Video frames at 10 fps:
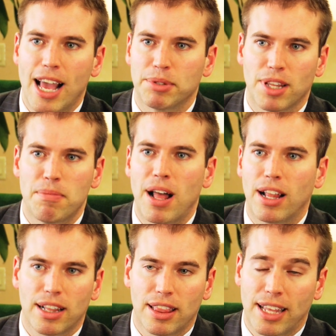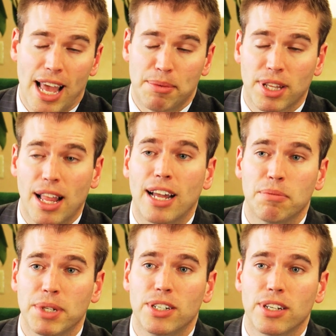
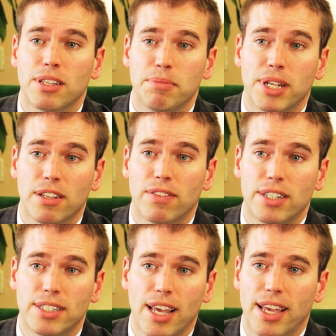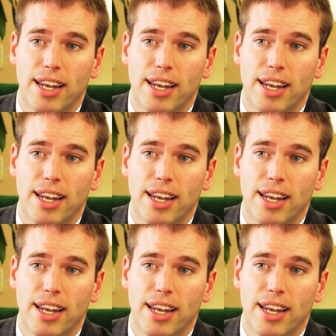capsulotomy during the middle of our day,